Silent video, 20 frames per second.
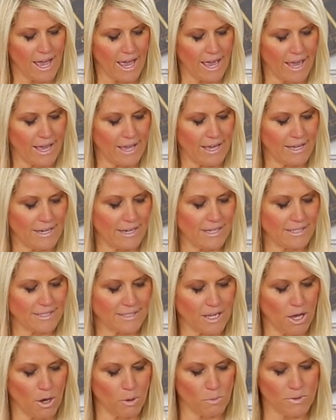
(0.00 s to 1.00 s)
And
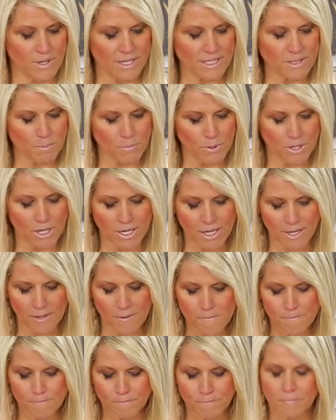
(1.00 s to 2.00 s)
so this book
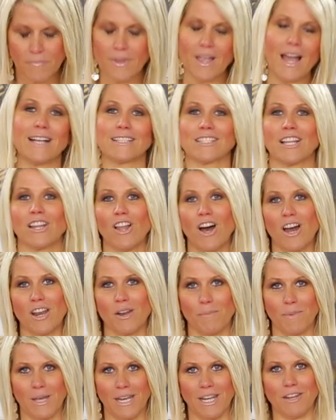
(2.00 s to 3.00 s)
has a lot
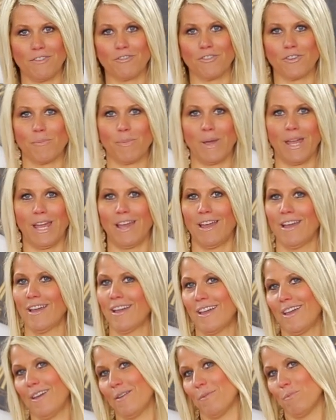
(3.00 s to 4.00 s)
of meaning for me.
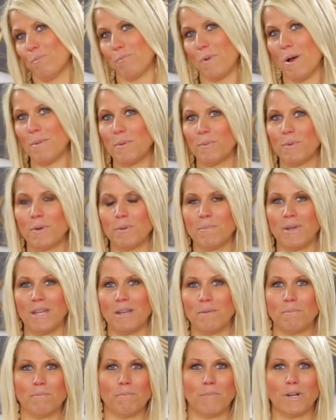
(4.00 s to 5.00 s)
It probably wouldn't
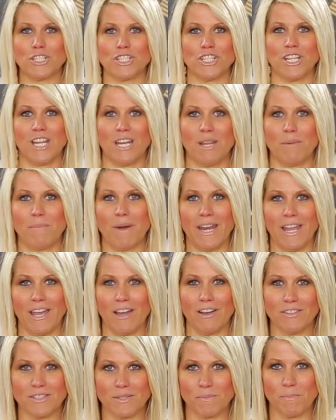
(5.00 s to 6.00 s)
mean much to anybody
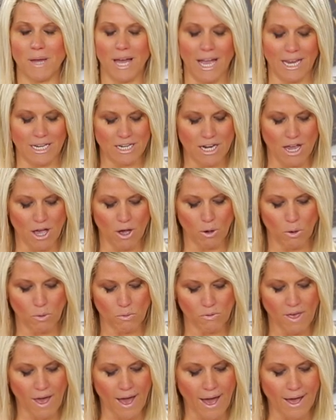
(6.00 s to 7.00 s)
else, but I
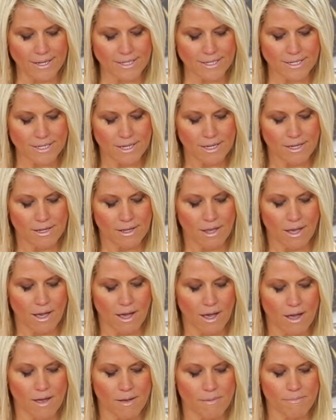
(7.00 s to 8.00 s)
know that
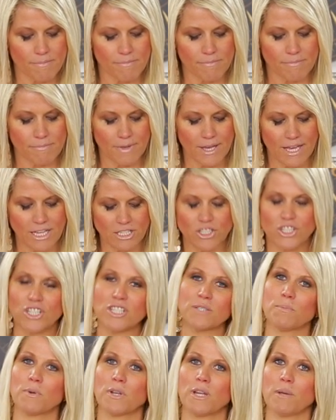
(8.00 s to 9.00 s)
it's
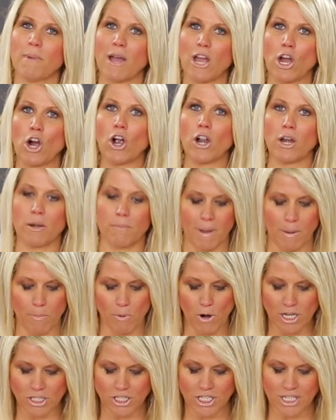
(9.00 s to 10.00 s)
just putting my heart in my
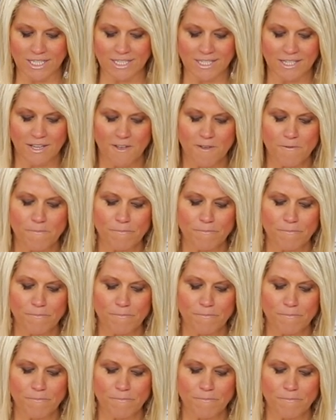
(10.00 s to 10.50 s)
projects.